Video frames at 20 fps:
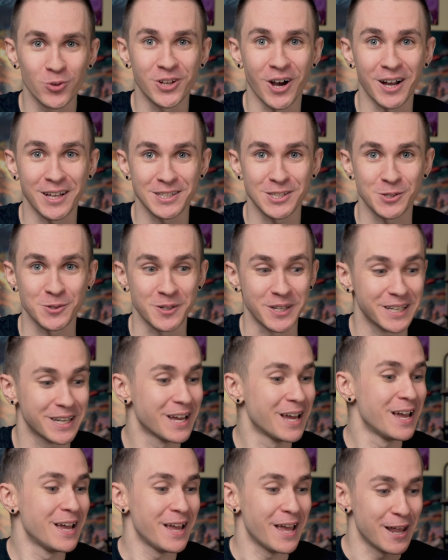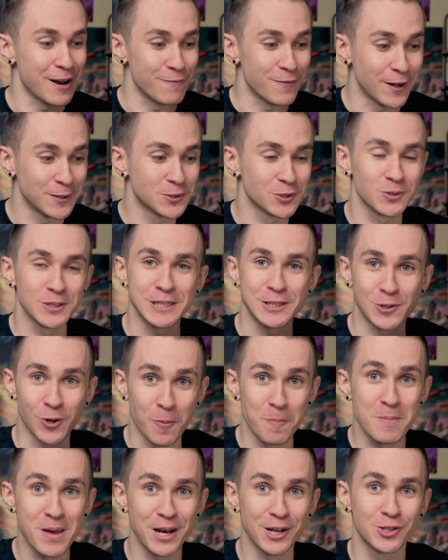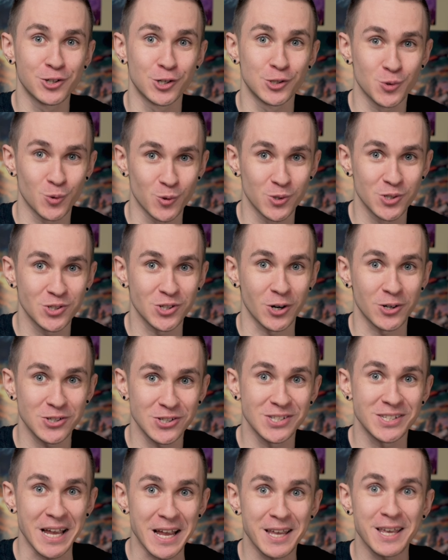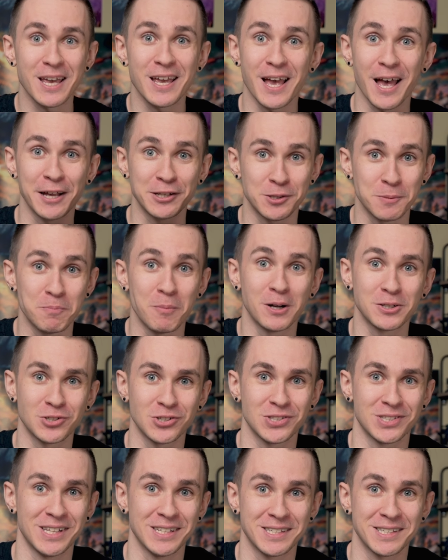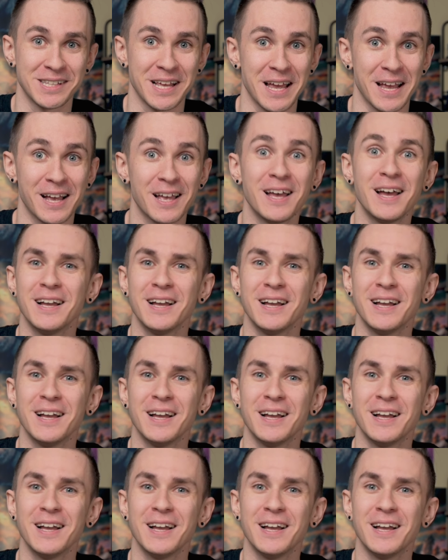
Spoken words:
onto it, and eventually your miniatures will start stinking as much as this thing.